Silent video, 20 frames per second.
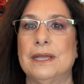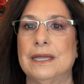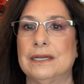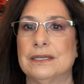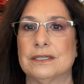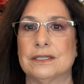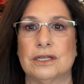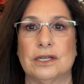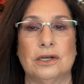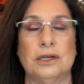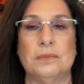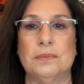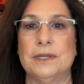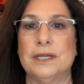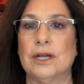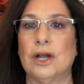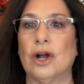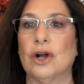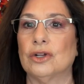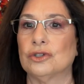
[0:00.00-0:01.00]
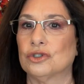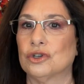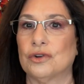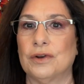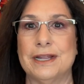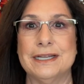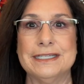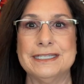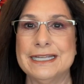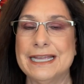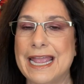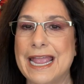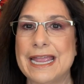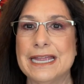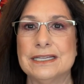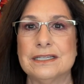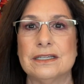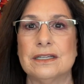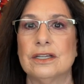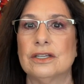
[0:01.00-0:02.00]
It is gonna be called Crazy
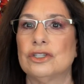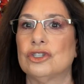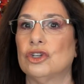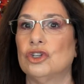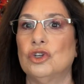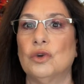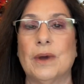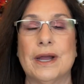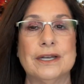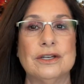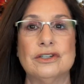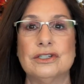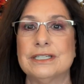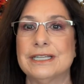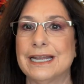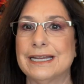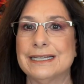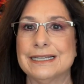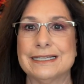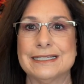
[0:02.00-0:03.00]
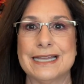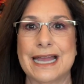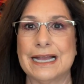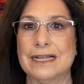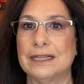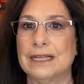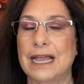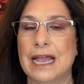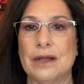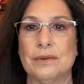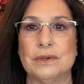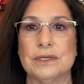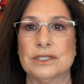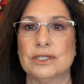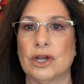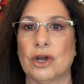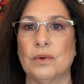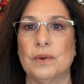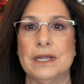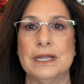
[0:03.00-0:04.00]
Eight, so you understand exactly how it's
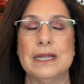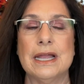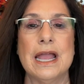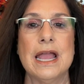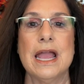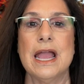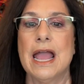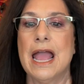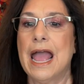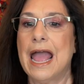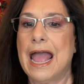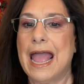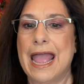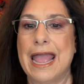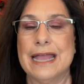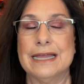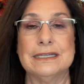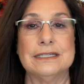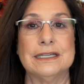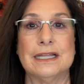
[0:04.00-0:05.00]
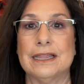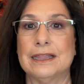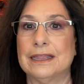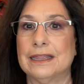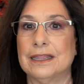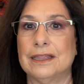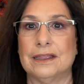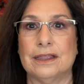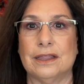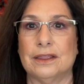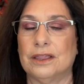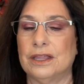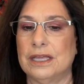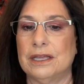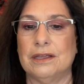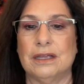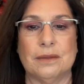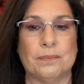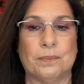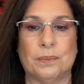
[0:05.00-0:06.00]
going. And
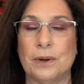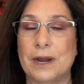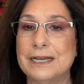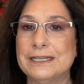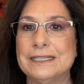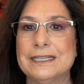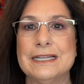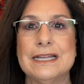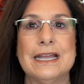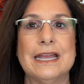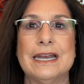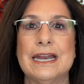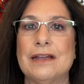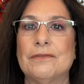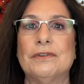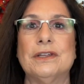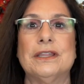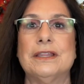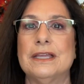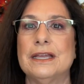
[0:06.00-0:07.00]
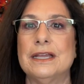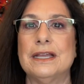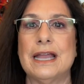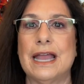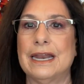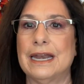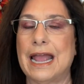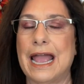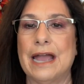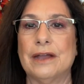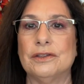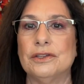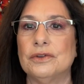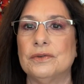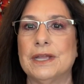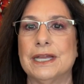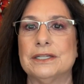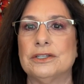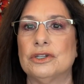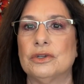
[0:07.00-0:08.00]
the pricing and everything and how you
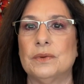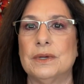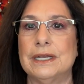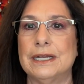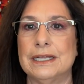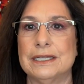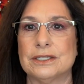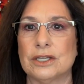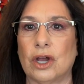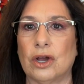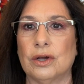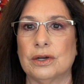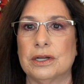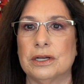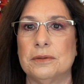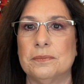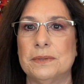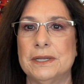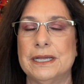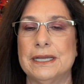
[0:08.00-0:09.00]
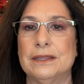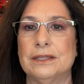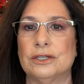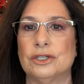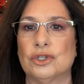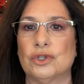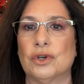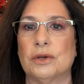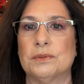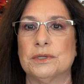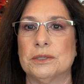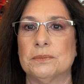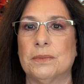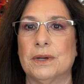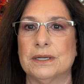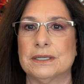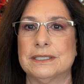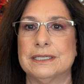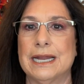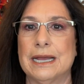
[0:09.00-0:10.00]
get to it is all going to be in the description
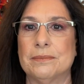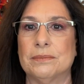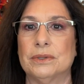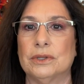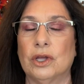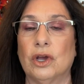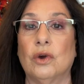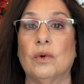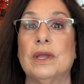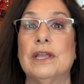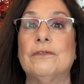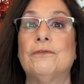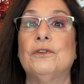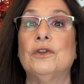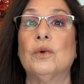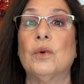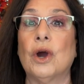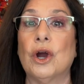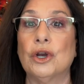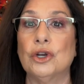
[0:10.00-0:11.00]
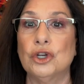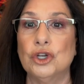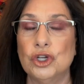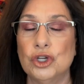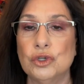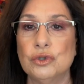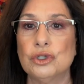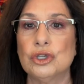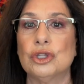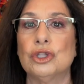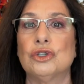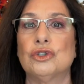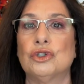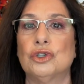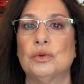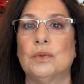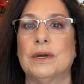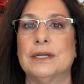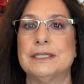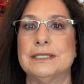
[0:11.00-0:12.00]
box down below. If you are new to the
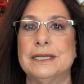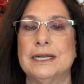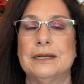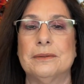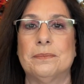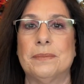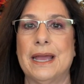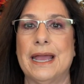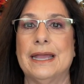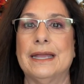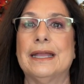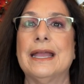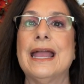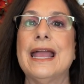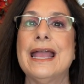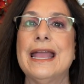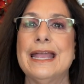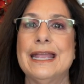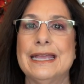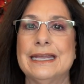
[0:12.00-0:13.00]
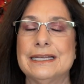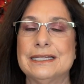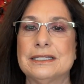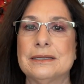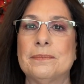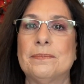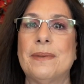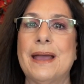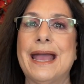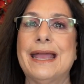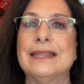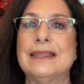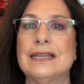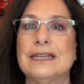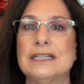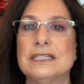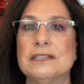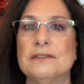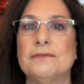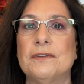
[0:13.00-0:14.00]
True Wants Need It bag, it is a bag that
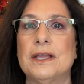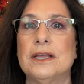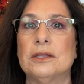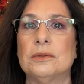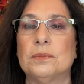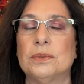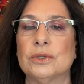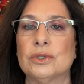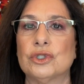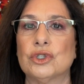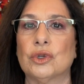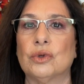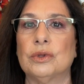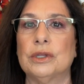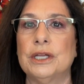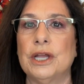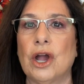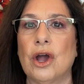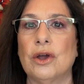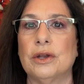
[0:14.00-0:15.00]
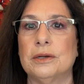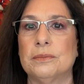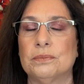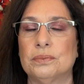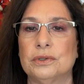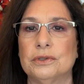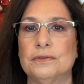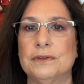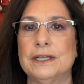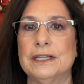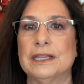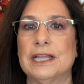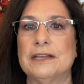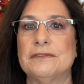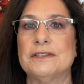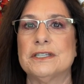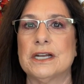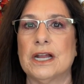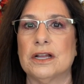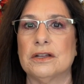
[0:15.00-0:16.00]
is available solely on
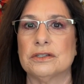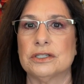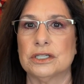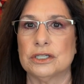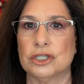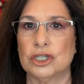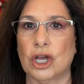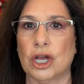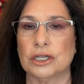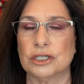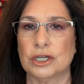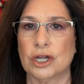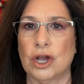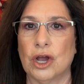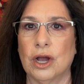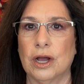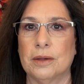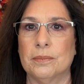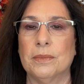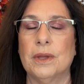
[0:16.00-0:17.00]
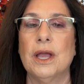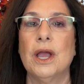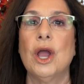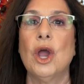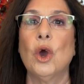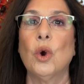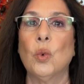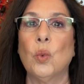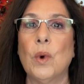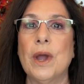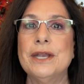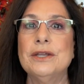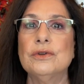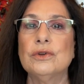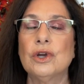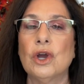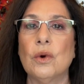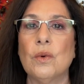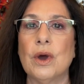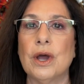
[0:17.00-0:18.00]
improvinglifestyles.com. When you
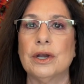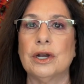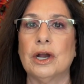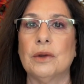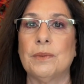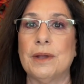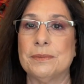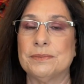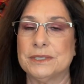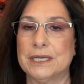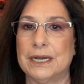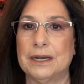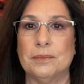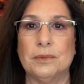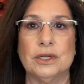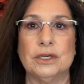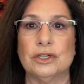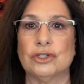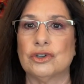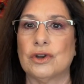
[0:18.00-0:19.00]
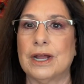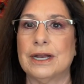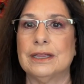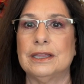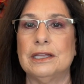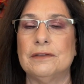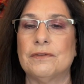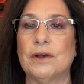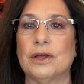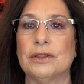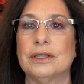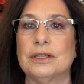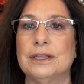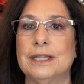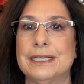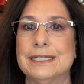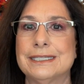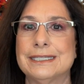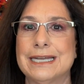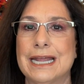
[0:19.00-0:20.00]
go on our website, and I'm gonna to try to leave all the
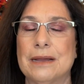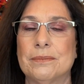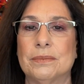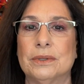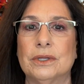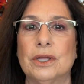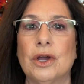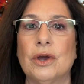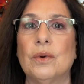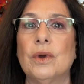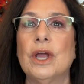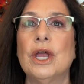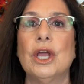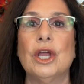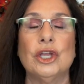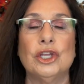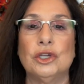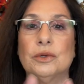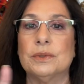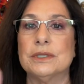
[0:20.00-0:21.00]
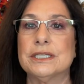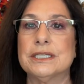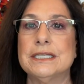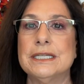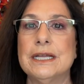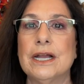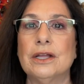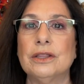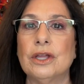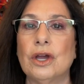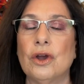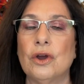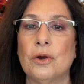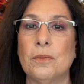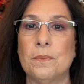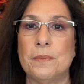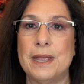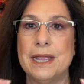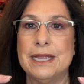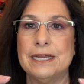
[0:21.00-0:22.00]
links down below, you will see on the
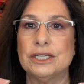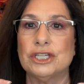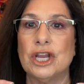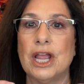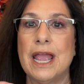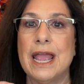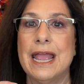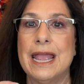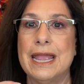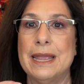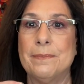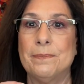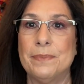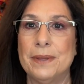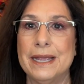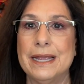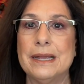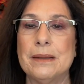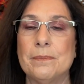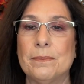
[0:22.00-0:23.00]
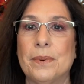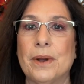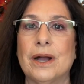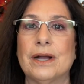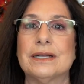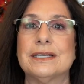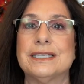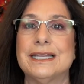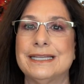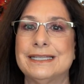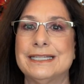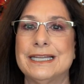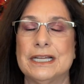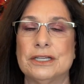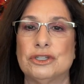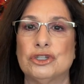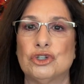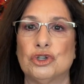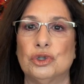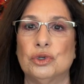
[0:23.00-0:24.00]
homepage a pink box that
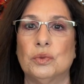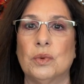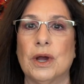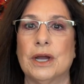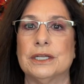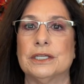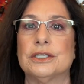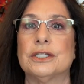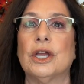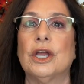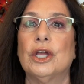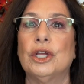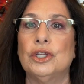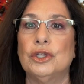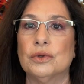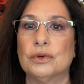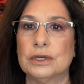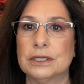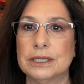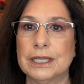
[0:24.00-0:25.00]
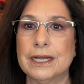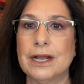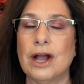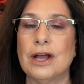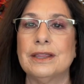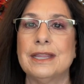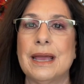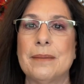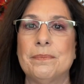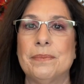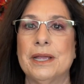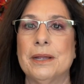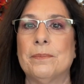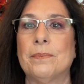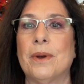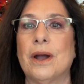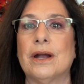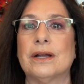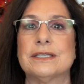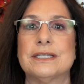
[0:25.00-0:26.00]
says True Wants. You click on that pink
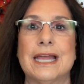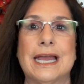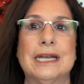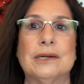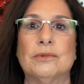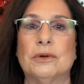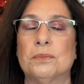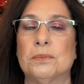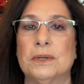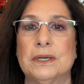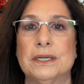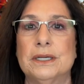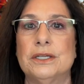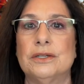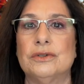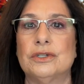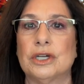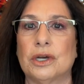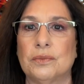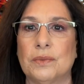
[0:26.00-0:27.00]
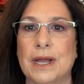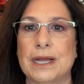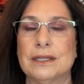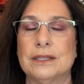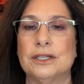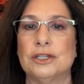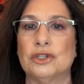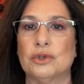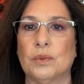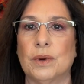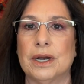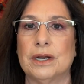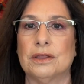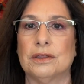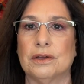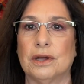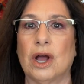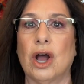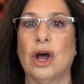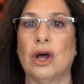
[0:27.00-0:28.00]
box and it will bring you directly to where
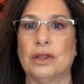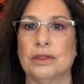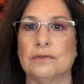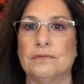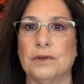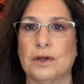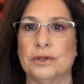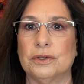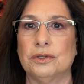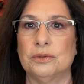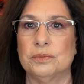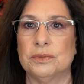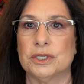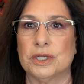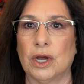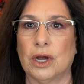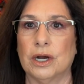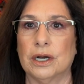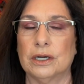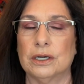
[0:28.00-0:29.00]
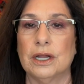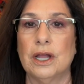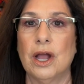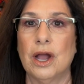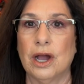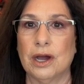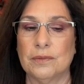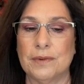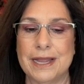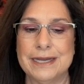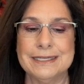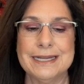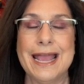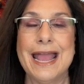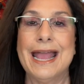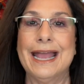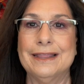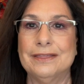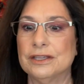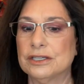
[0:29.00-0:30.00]
the, all the volumes are, all right?
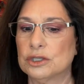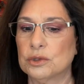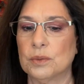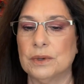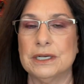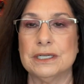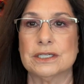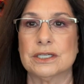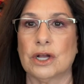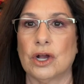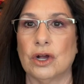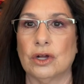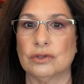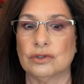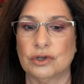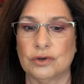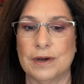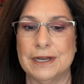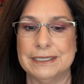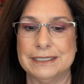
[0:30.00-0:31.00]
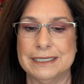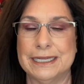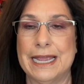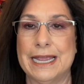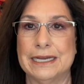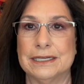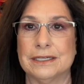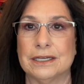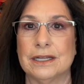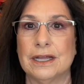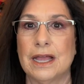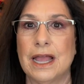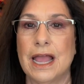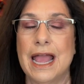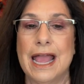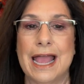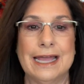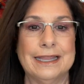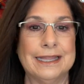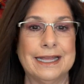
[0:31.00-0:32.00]
And this one is called Crazy Eight.
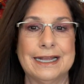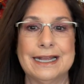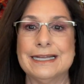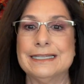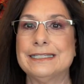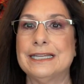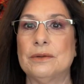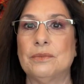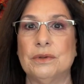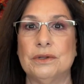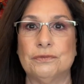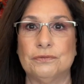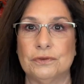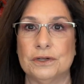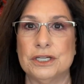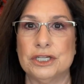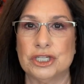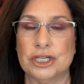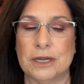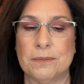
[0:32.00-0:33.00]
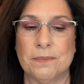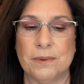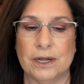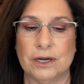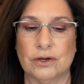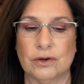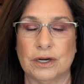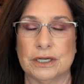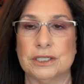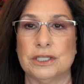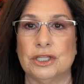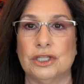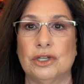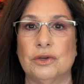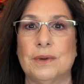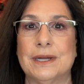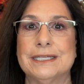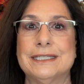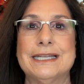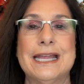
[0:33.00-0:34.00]
And like I said, we free ship across the
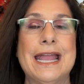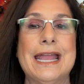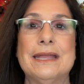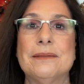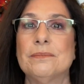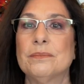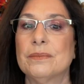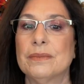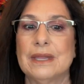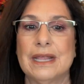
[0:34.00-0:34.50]
USA.